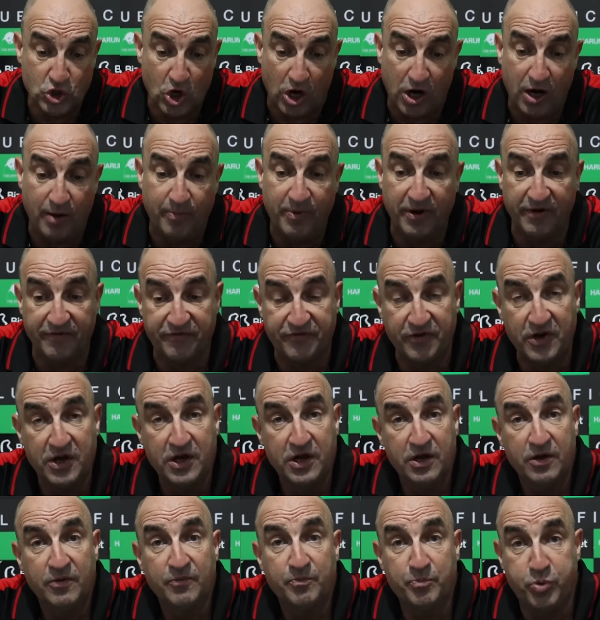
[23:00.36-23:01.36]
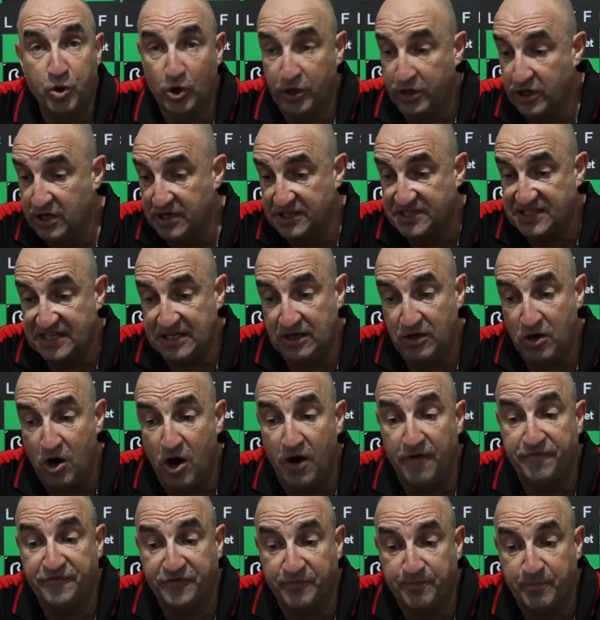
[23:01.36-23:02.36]
job of putting us in
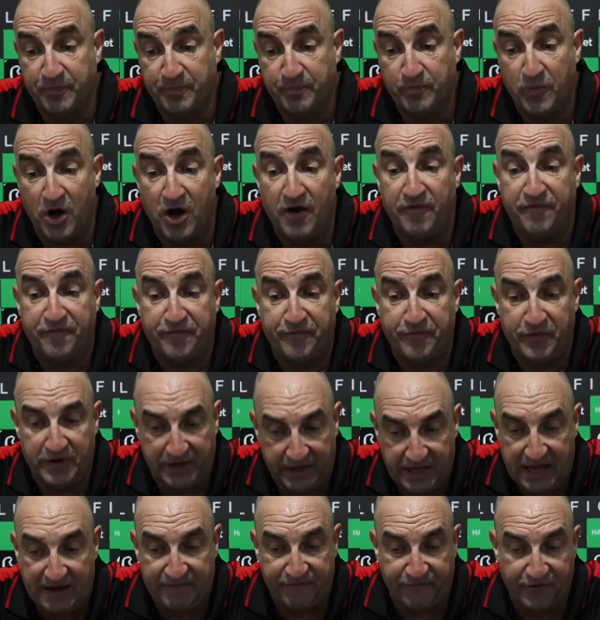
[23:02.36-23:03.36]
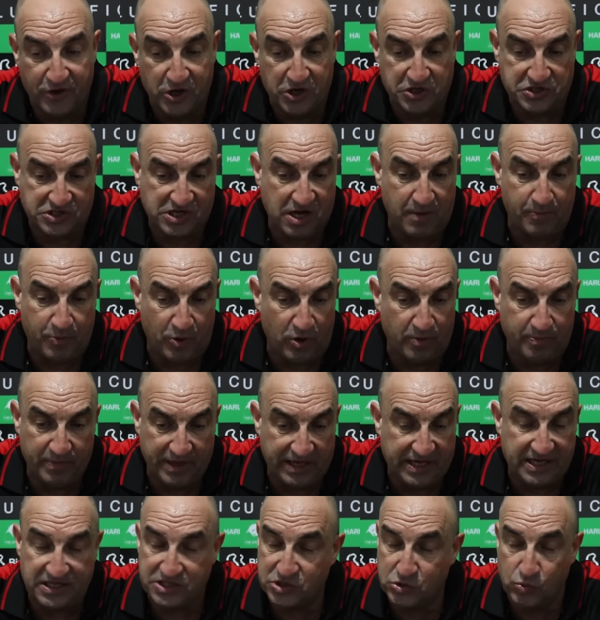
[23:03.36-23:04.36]
off in that first couple of
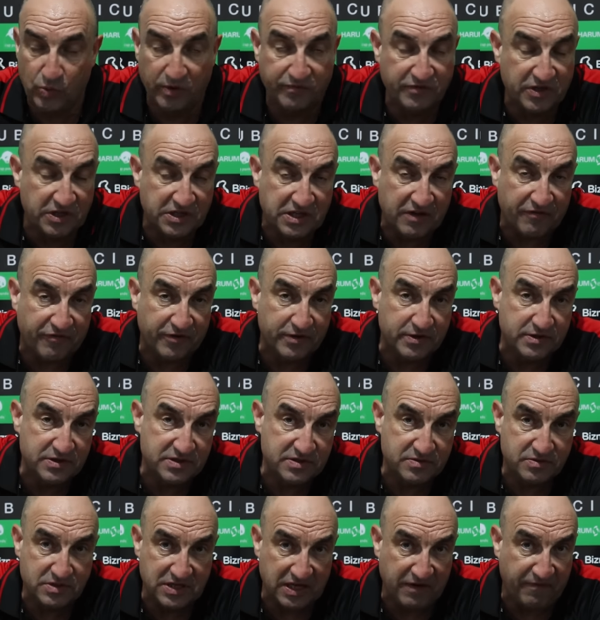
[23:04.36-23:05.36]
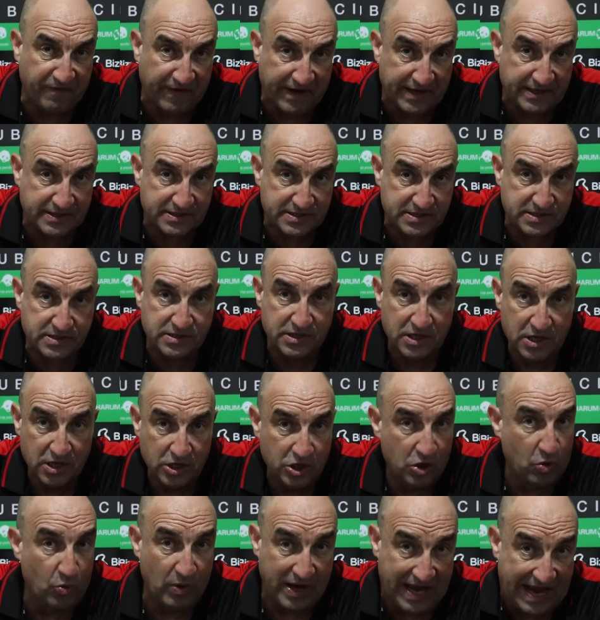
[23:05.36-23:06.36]
minutes with the different defense
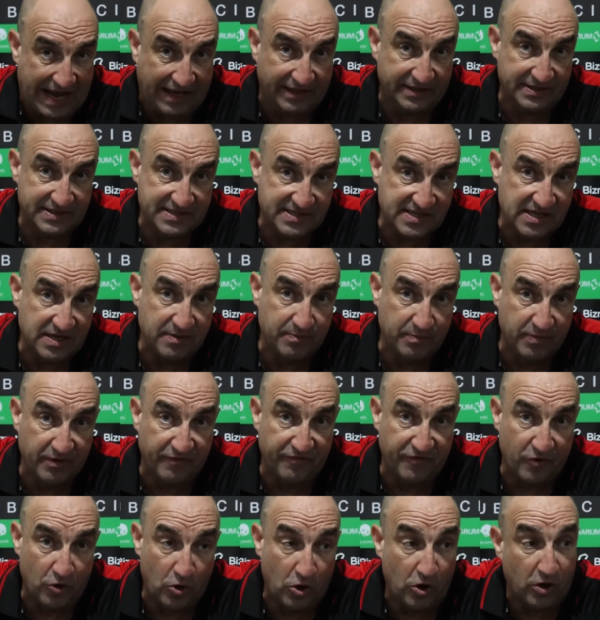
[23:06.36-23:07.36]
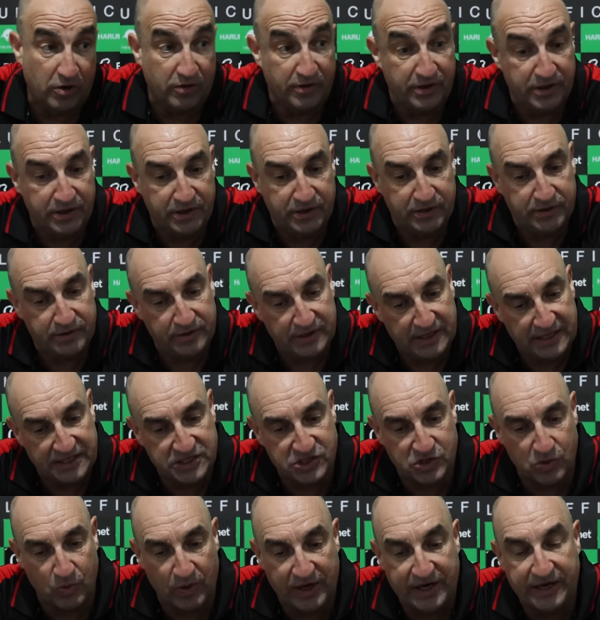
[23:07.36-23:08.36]
that we hadn't seen before, and
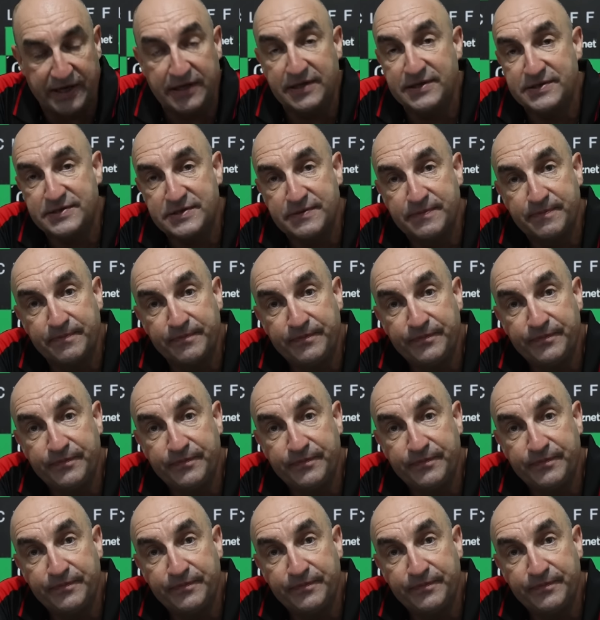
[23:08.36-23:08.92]
that's the way it is.